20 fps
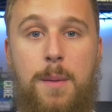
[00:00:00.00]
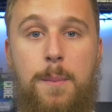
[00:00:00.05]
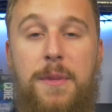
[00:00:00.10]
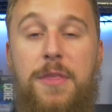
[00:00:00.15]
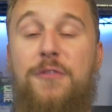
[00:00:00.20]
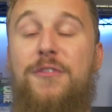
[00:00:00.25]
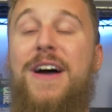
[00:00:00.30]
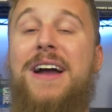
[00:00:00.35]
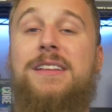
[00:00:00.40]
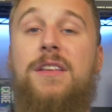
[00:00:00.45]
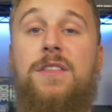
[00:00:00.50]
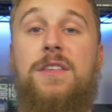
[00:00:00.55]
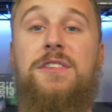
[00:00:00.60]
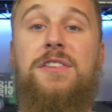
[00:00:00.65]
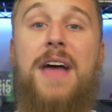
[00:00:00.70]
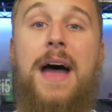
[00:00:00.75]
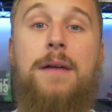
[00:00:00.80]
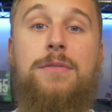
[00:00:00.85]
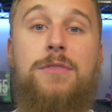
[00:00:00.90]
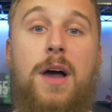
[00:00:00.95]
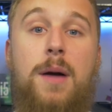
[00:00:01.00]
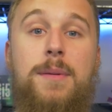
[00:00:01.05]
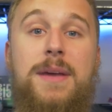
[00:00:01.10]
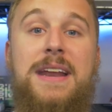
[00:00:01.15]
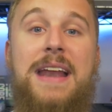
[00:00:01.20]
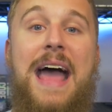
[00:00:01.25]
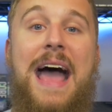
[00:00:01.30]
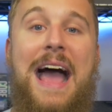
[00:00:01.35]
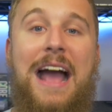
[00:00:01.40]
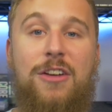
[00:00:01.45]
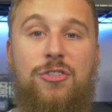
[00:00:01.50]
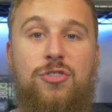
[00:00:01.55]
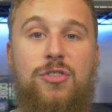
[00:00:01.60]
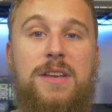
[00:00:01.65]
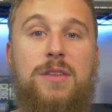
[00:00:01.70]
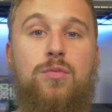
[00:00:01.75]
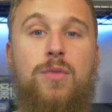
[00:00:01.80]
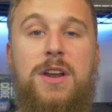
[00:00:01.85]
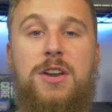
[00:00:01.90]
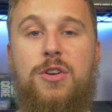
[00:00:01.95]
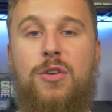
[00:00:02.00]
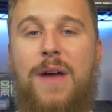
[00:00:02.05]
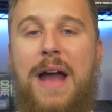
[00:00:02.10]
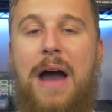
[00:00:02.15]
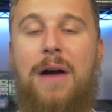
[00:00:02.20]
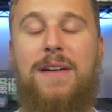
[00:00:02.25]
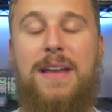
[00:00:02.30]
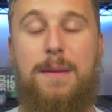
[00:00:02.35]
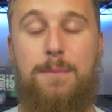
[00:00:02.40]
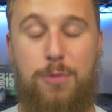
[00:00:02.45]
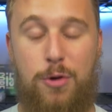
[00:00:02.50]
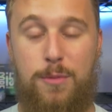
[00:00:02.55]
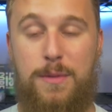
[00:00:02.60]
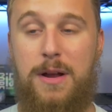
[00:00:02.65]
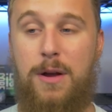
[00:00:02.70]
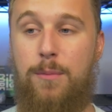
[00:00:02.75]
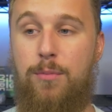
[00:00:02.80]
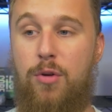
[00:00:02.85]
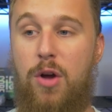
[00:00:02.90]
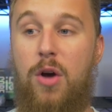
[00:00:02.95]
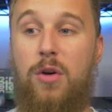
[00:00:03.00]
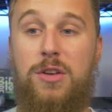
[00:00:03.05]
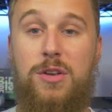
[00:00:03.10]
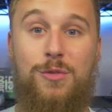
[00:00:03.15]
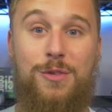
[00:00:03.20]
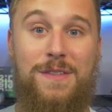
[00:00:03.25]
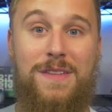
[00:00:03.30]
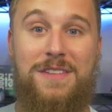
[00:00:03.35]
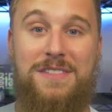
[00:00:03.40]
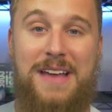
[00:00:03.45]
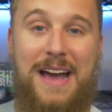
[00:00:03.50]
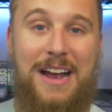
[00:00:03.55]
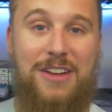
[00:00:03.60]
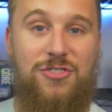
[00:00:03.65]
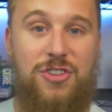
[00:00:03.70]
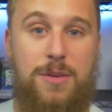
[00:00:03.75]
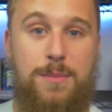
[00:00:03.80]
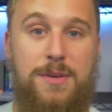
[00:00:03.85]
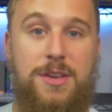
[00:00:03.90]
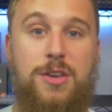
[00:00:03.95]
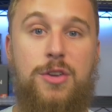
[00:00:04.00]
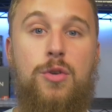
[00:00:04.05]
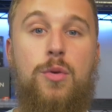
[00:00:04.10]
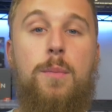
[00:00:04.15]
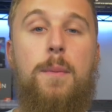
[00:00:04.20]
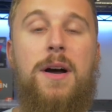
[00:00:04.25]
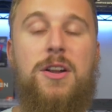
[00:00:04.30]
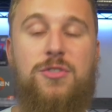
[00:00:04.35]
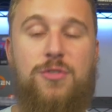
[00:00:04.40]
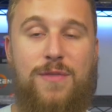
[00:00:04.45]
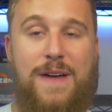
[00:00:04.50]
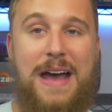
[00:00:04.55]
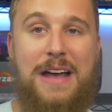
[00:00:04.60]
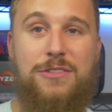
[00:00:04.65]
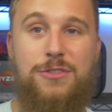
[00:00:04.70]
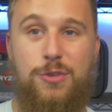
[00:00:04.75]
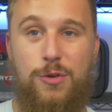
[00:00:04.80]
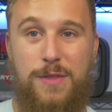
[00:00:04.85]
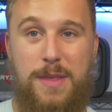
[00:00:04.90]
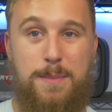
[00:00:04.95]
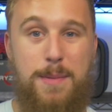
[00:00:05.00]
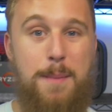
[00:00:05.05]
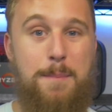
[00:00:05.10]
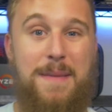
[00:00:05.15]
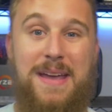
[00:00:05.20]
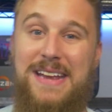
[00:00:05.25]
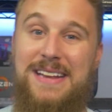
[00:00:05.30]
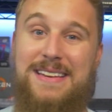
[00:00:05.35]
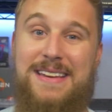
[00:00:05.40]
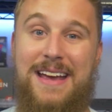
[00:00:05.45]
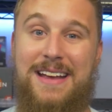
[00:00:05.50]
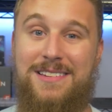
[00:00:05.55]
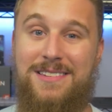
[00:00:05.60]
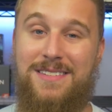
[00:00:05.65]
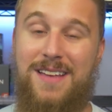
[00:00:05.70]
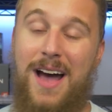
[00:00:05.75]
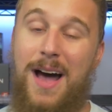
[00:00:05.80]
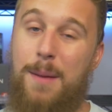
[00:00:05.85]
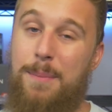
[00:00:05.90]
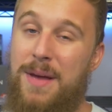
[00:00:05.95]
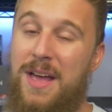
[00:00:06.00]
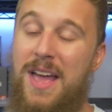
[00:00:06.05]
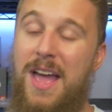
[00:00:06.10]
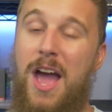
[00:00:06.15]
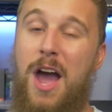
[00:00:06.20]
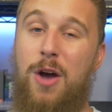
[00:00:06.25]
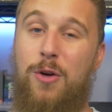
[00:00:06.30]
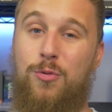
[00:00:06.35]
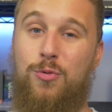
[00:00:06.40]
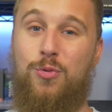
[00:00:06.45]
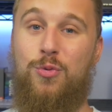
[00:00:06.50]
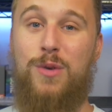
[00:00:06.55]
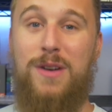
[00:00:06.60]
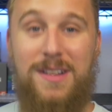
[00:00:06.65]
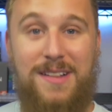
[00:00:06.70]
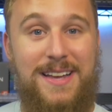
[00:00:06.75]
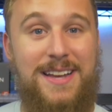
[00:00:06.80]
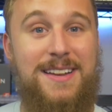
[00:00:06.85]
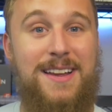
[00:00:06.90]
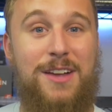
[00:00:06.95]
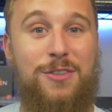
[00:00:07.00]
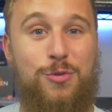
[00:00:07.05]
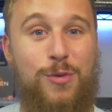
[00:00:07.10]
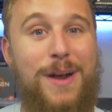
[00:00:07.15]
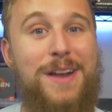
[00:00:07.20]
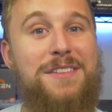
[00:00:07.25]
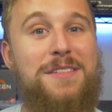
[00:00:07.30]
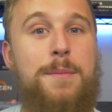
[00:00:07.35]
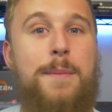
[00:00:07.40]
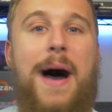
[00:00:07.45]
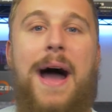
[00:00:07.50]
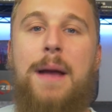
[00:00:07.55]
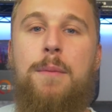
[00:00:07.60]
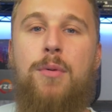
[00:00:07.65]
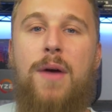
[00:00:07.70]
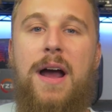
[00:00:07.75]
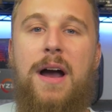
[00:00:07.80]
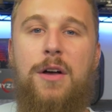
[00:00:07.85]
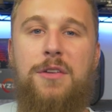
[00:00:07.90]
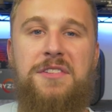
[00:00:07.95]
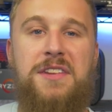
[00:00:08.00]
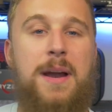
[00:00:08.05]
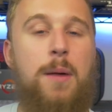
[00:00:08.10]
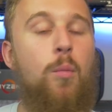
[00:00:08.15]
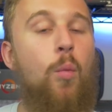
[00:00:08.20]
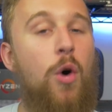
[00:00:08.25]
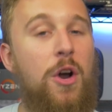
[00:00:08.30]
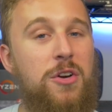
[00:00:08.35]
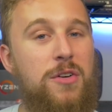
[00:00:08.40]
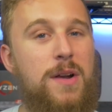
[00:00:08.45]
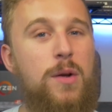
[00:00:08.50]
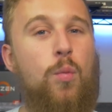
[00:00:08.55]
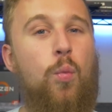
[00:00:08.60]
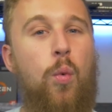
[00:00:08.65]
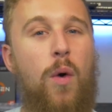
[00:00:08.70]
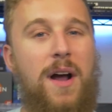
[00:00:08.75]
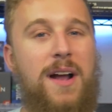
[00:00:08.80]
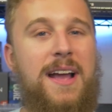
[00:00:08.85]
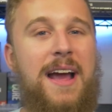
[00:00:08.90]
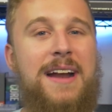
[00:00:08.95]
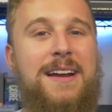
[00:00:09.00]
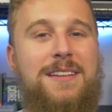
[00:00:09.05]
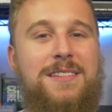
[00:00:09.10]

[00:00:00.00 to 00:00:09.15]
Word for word: But the fact that this laptop can actually render out in Premiere Pro using this iGPU much faster than my main desktop really does raise some eyebrows, and I'm wondering what kind of